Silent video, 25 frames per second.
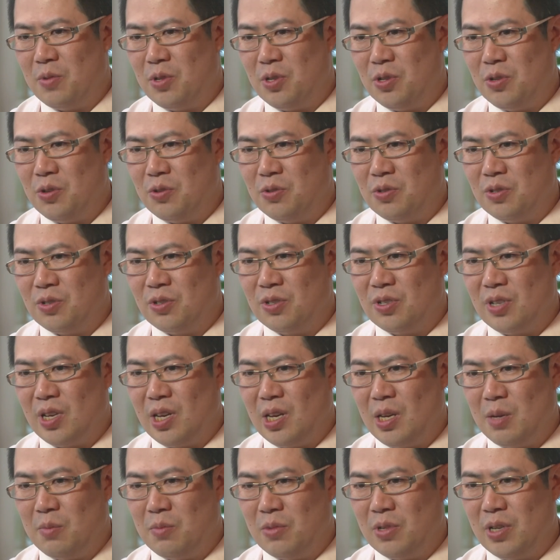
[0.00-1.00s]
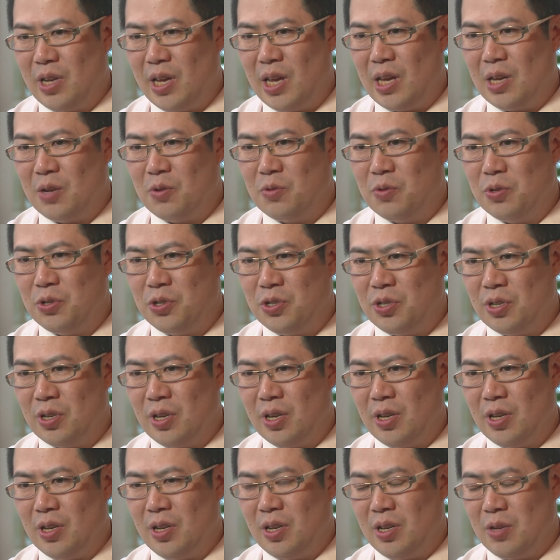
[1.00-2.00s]
to use the same language
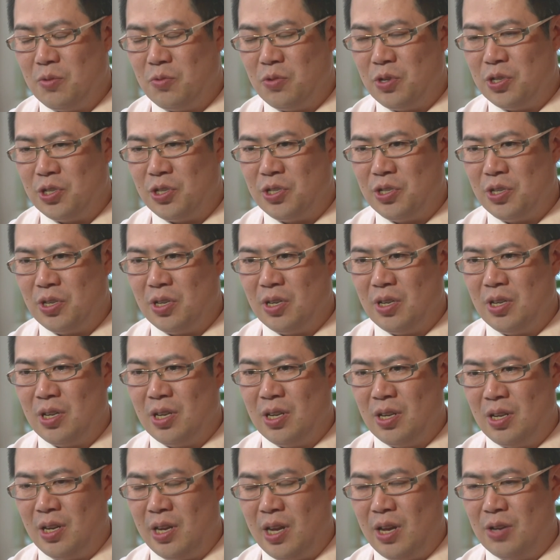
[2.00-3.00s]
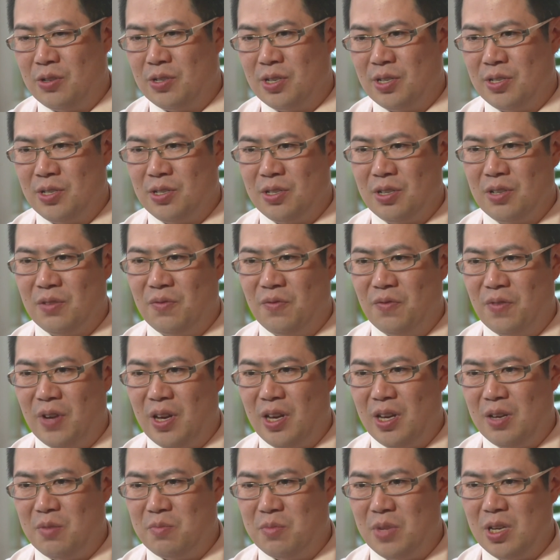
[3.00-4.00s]
which allows us to
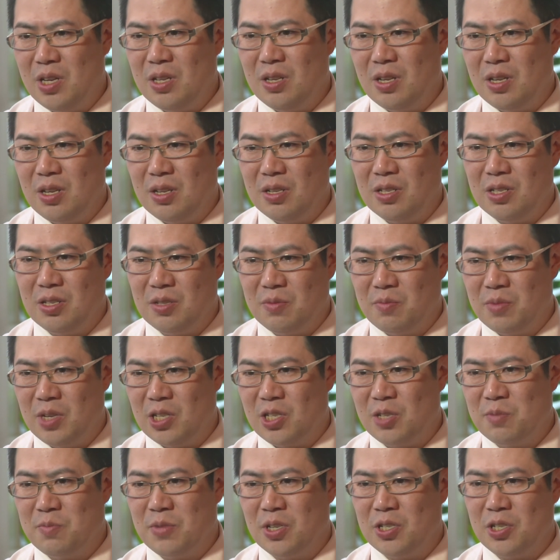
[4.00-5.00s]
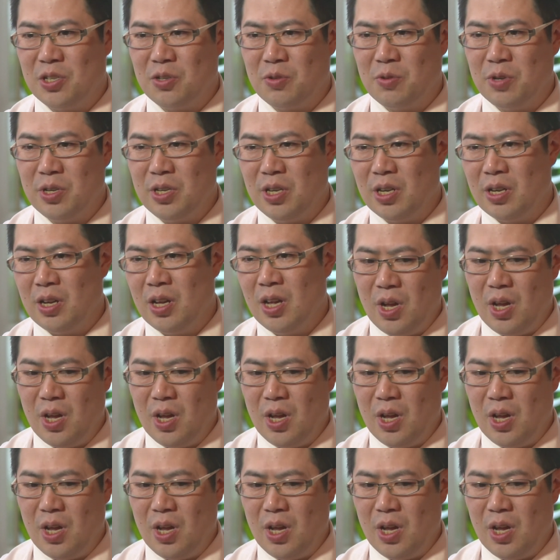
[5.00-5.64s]
convey meanings much quicker.